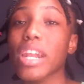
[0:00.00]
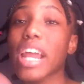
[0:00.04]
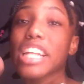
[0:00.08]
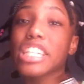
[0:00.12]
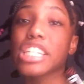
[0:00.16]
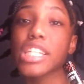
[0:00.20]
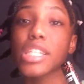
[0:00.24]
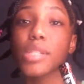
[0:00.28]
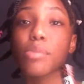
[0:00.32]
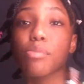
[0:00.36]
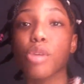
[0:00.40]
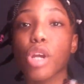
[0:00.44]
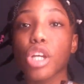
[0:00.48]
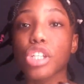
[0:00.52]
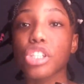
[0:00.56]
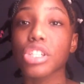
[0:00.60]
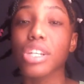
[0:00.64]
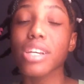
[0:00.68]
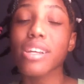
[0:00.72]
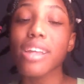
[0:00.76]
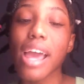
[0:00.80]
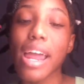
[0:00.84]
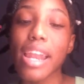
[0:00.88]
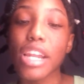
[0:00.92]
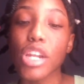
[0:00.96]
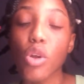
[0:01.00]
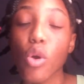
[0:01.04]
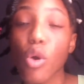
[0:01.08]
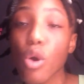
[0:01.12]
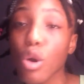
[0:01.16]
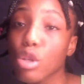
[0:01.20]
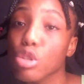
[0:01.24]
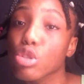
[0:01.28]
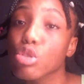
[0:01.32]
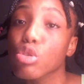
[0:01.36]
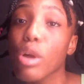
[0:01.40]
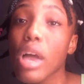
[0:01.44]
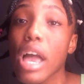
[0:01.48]
I just brush it, and it
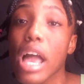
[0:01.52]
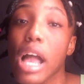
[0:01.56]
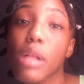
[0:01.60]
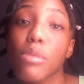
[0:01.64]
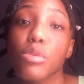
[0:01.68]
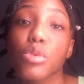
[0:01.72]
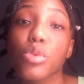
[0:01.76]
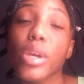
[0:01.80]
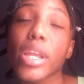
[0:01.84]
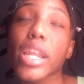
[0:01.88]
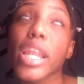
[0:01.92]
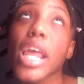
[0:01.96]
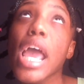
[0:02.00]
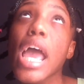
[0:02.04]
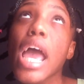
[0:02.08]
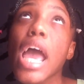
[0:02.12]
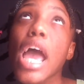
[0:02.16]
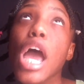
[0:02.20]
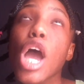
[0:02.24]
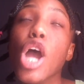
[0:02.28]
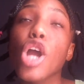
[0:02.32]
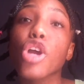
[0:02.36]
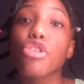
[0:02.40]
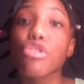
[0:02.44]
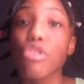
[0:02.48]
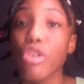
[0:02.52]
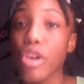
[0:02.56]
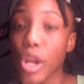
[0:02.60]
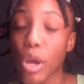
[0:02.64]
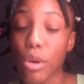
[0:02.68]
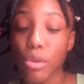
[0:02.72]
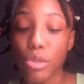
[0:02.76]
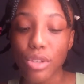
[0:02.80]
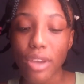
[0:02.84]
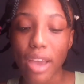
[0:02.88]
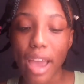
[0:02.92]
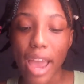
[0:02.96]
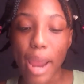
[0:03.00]
also helps with growing
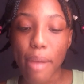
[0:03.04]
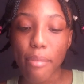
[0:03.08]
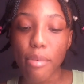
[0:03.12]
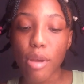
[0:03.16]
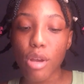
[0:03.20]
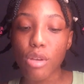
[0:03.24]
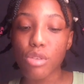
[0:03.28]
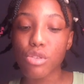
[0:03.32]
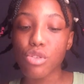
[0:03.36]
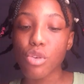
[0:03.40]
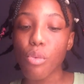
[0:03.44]
out your eyebrows.